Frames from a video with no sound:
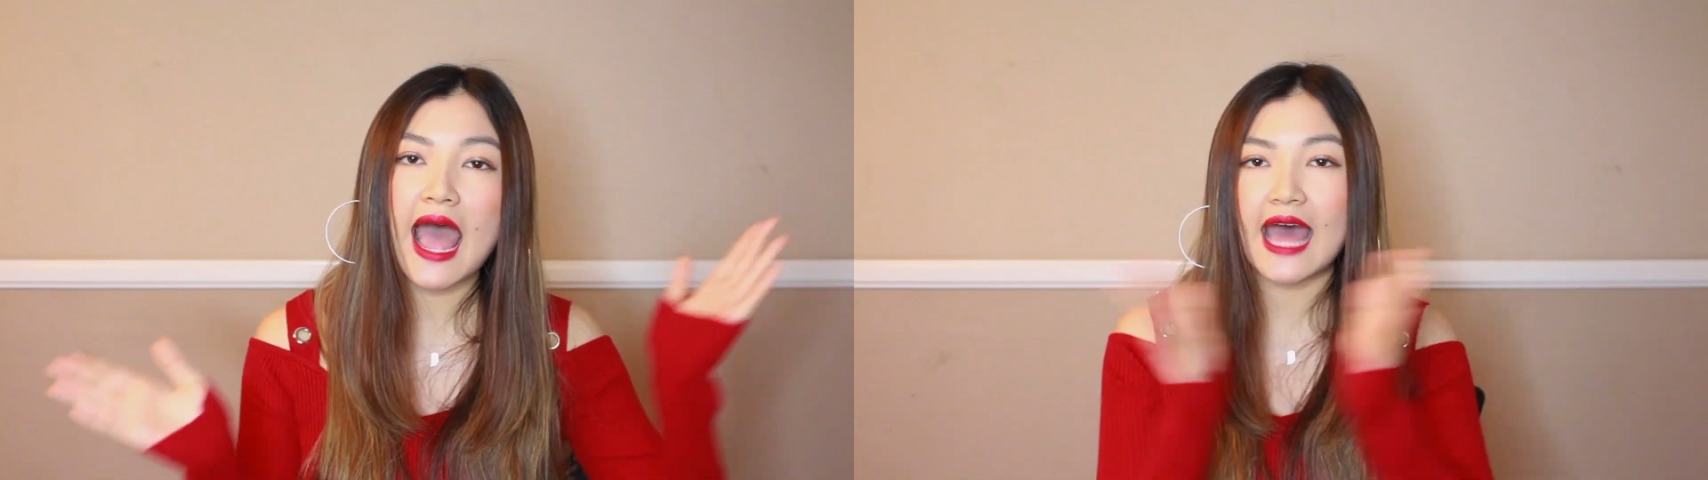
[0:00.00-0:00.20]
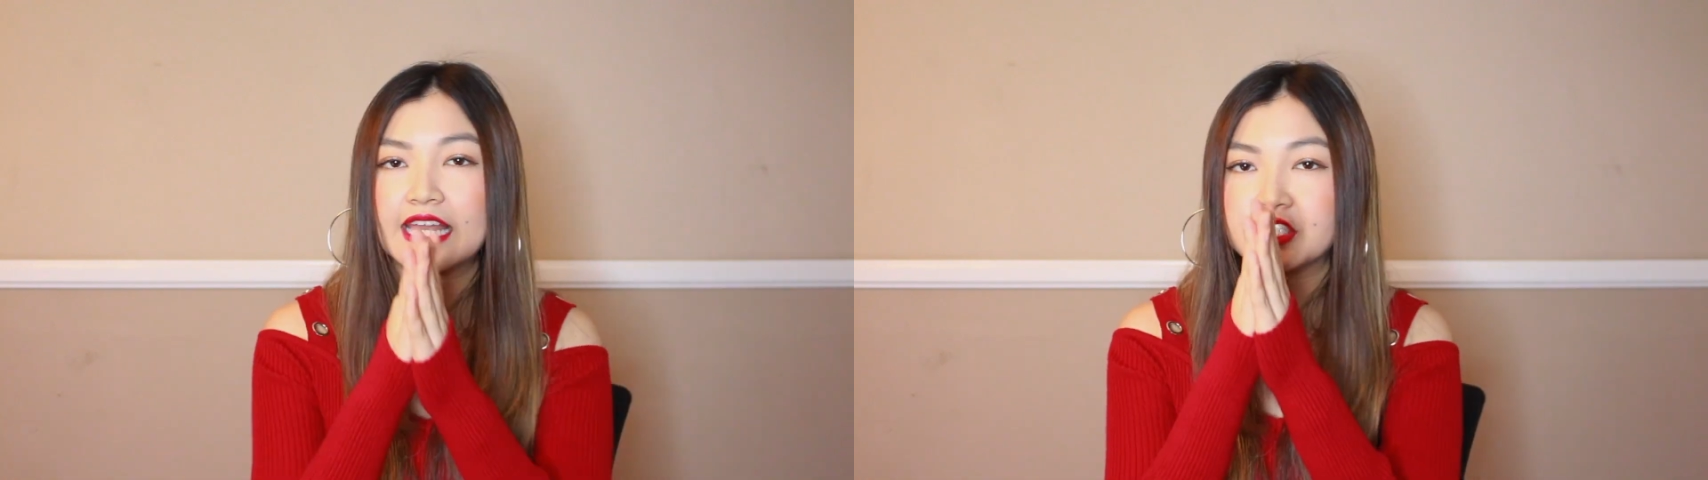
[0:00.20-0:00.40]

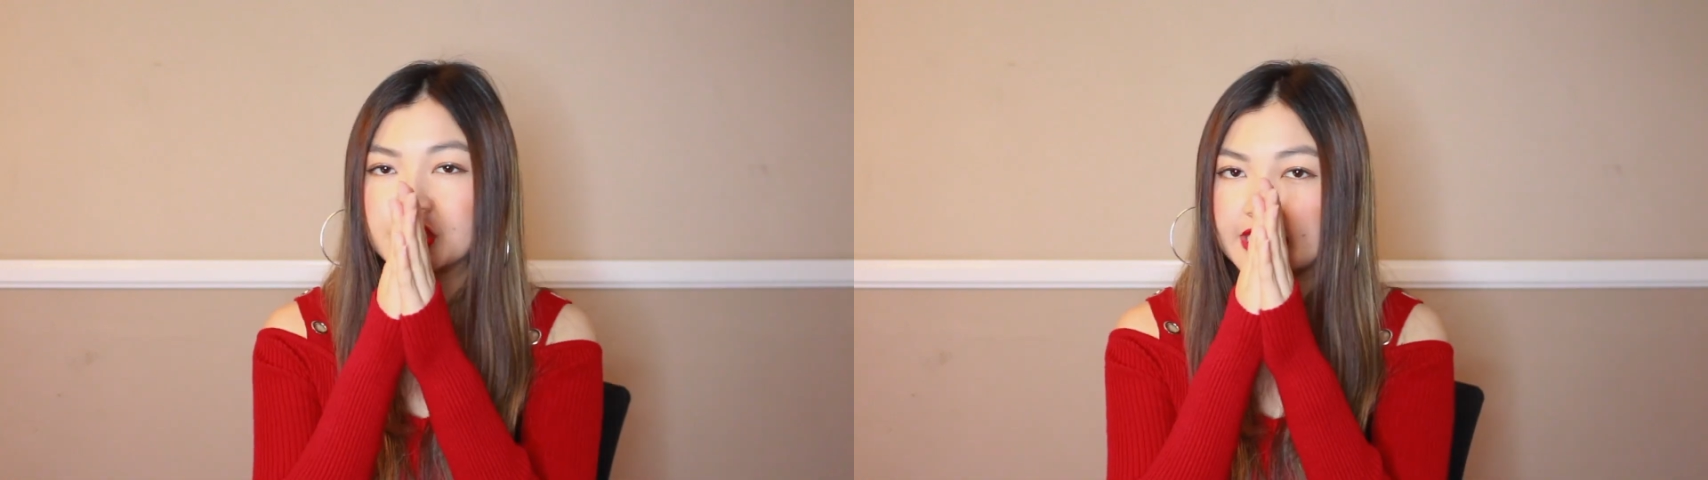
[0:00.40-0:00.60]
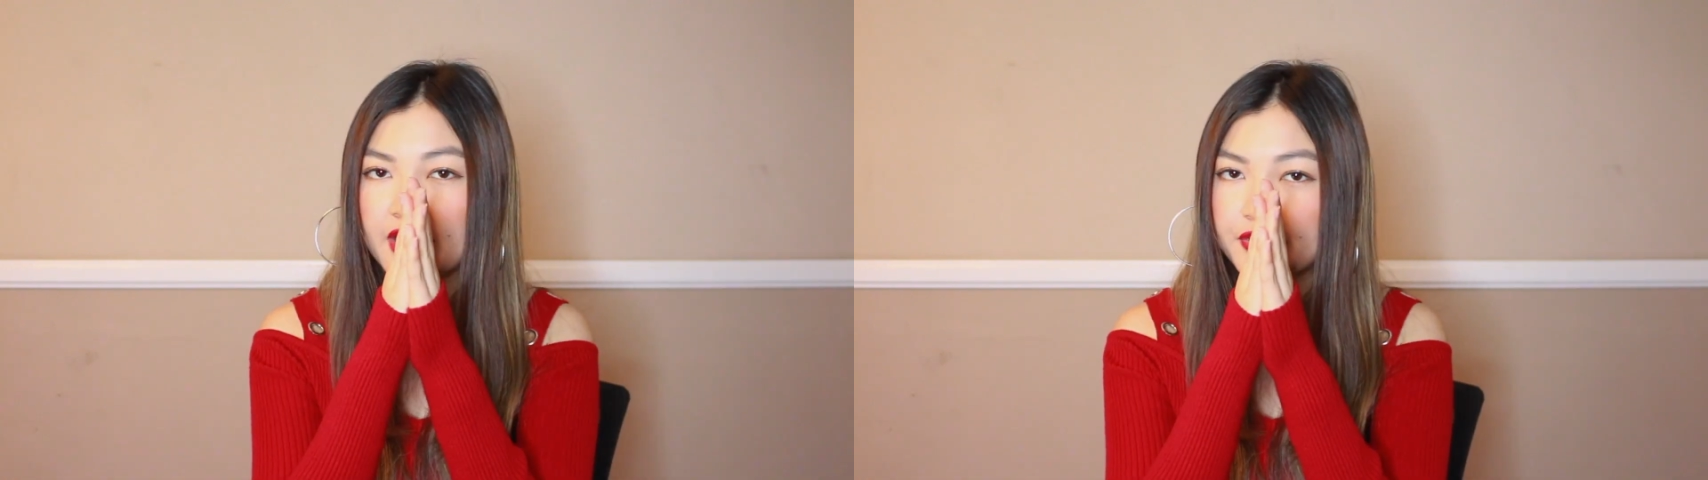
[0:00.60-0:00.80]
added
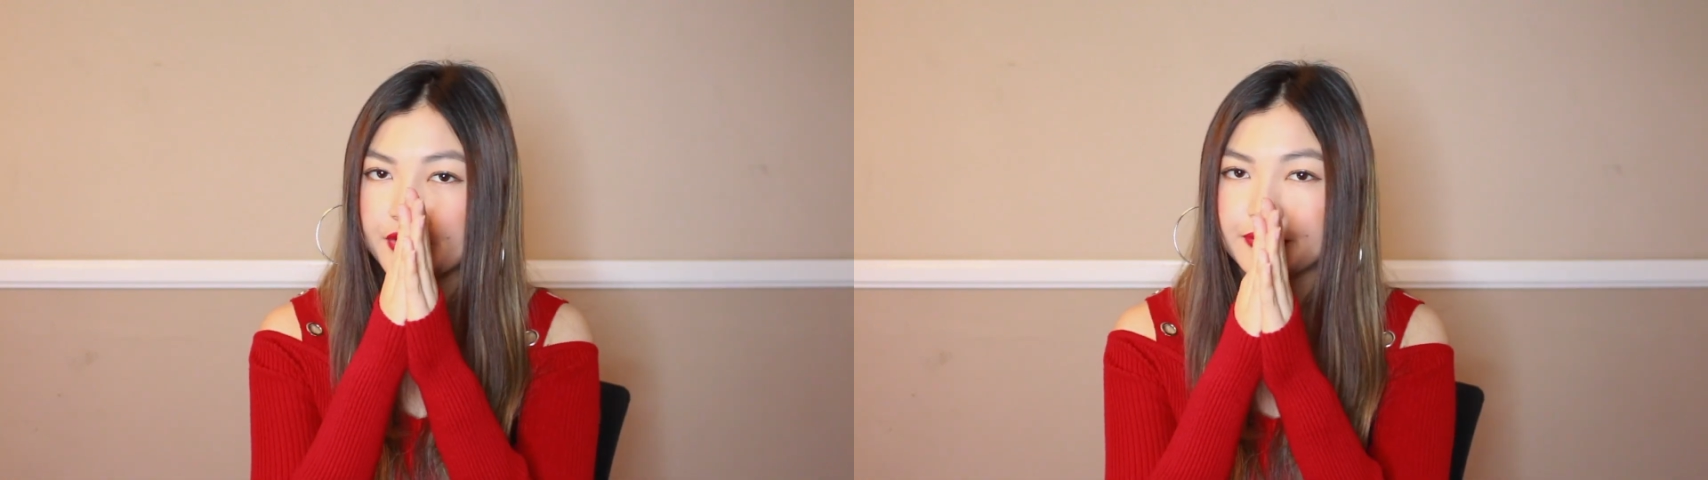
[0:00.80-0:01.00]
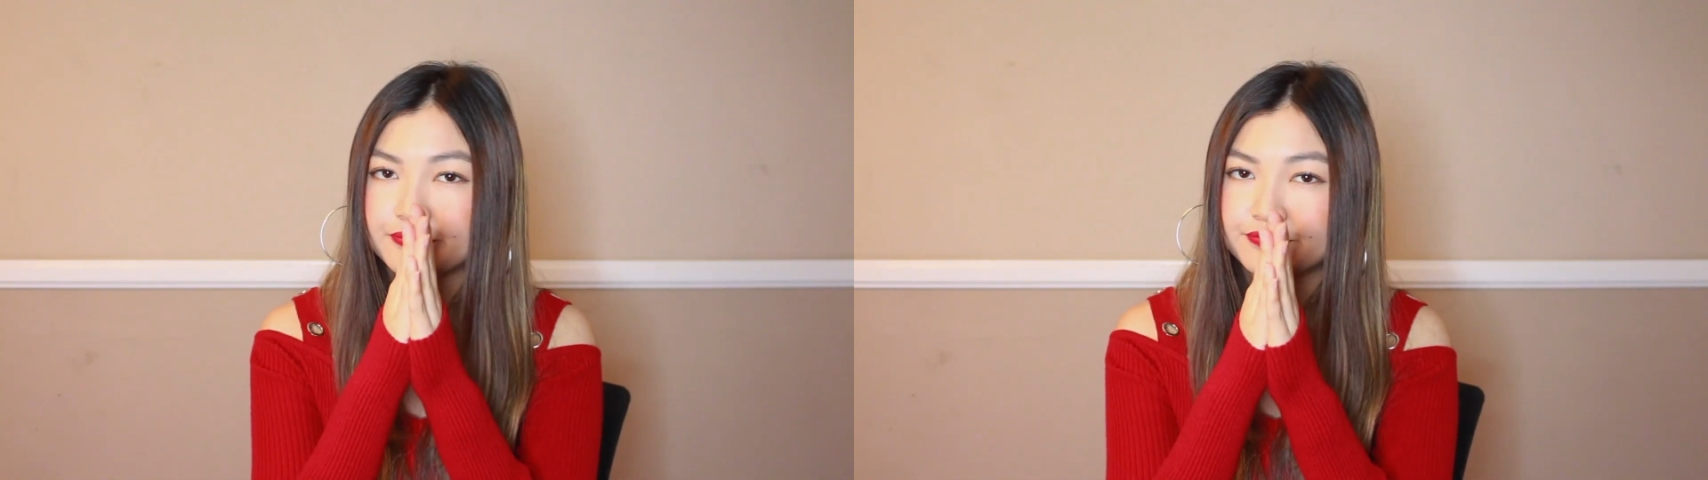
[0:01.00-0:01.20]

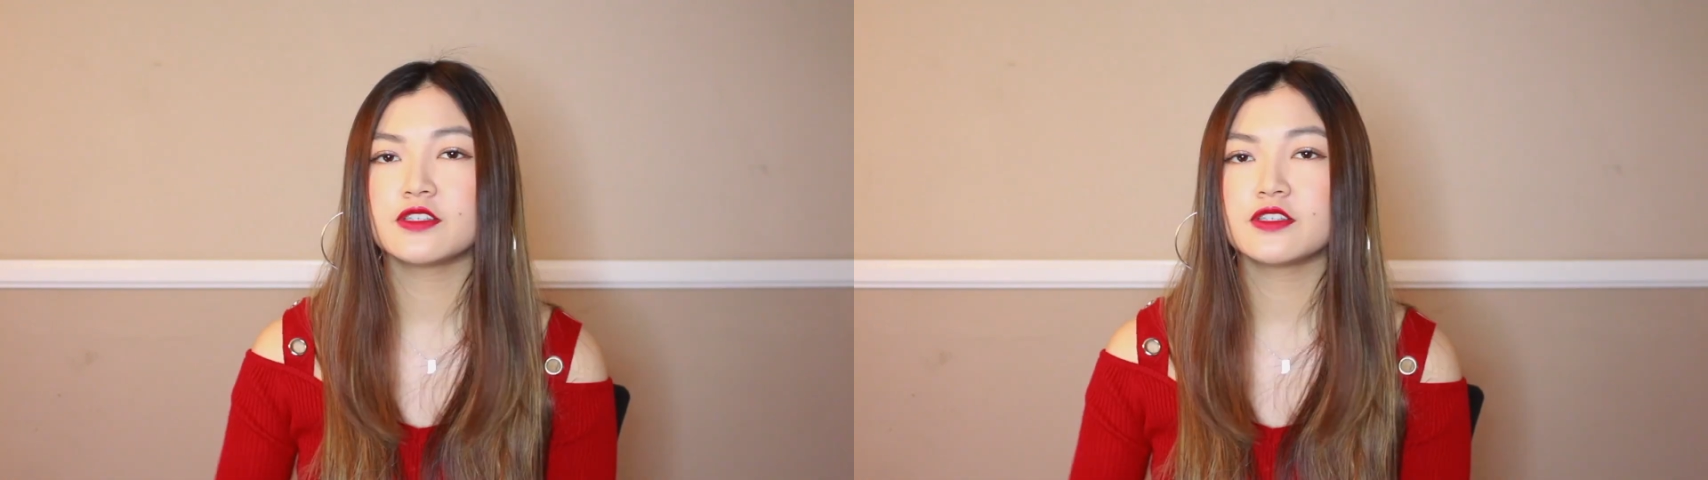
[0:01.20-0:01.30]
together.